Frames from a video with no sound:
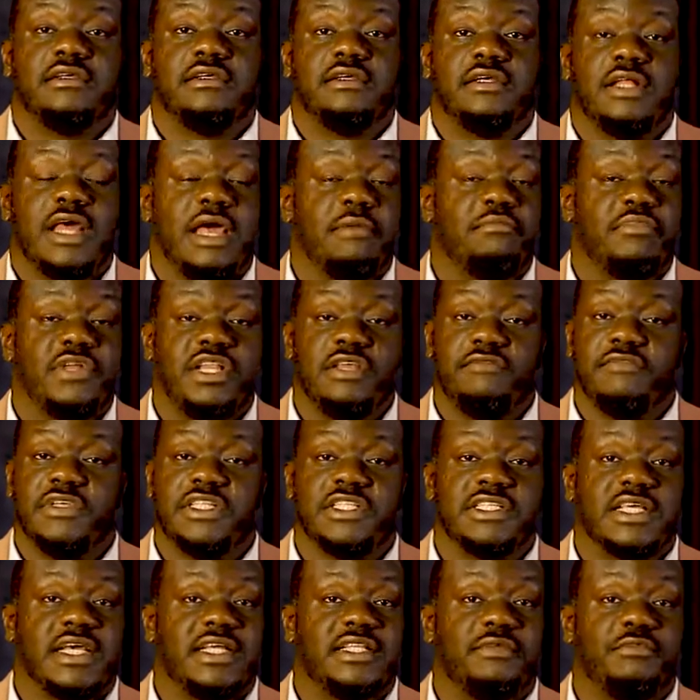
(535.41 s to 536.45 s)
And I believe in
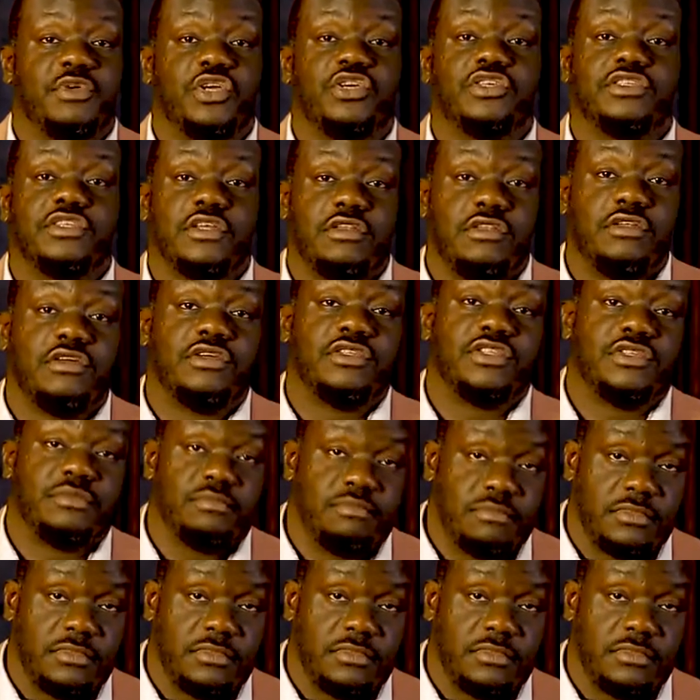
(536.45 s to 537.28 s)
tithing because the Lord